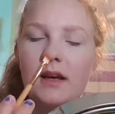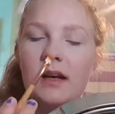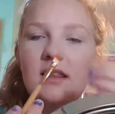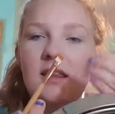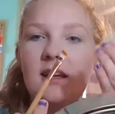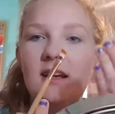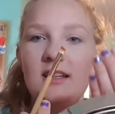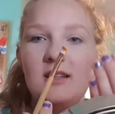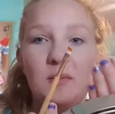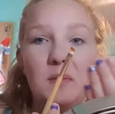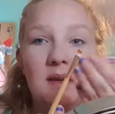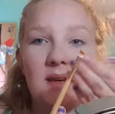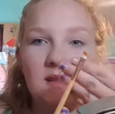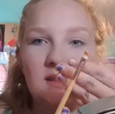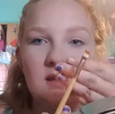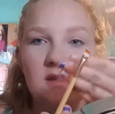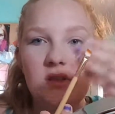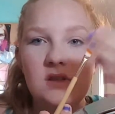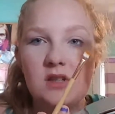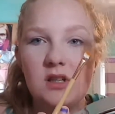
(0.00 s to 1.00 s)
I think it's
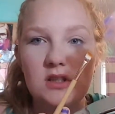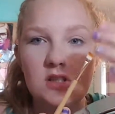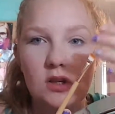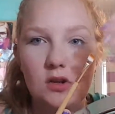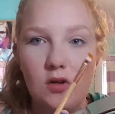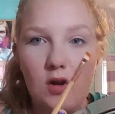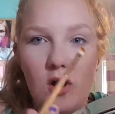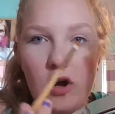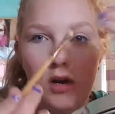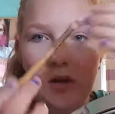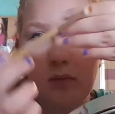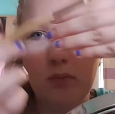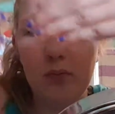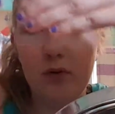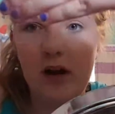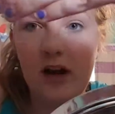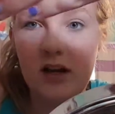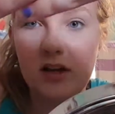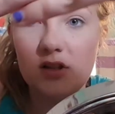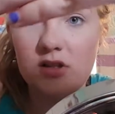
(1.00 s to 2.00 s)
because it's such a long
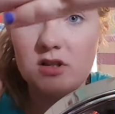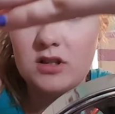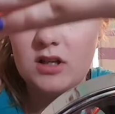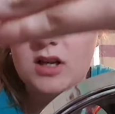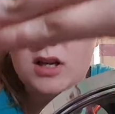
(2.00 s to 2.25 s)
brush.